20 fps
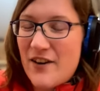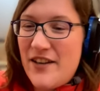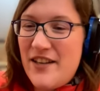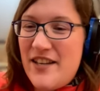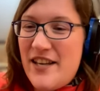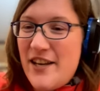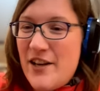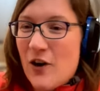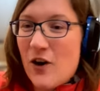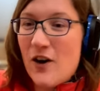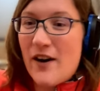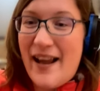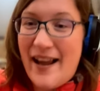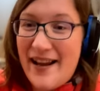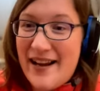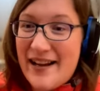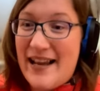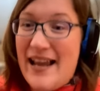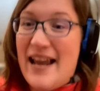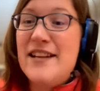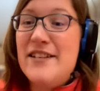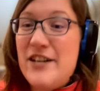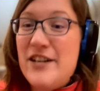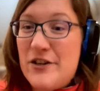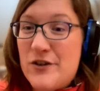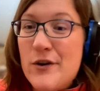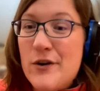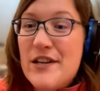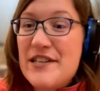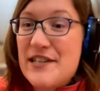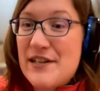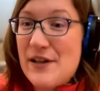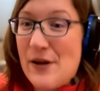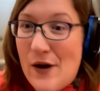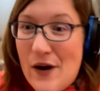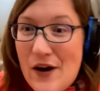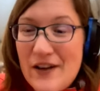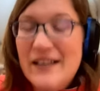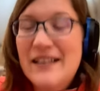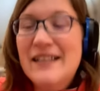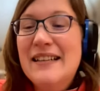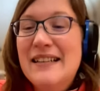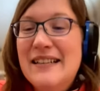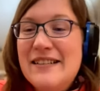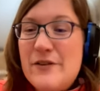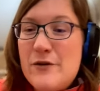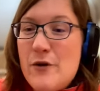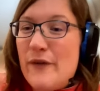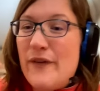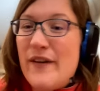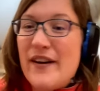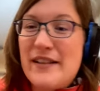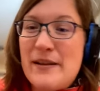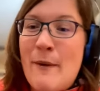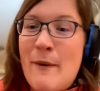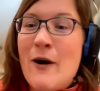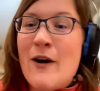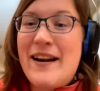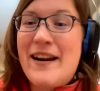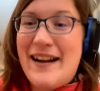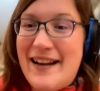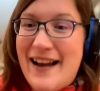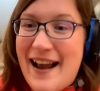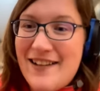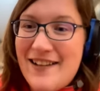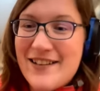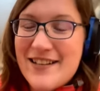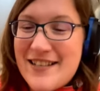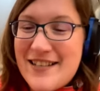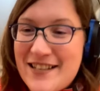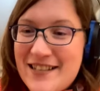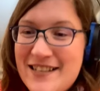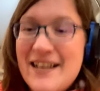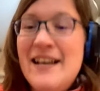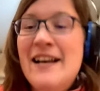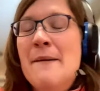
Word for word: ye archaic antitrust law to affect the market analysis?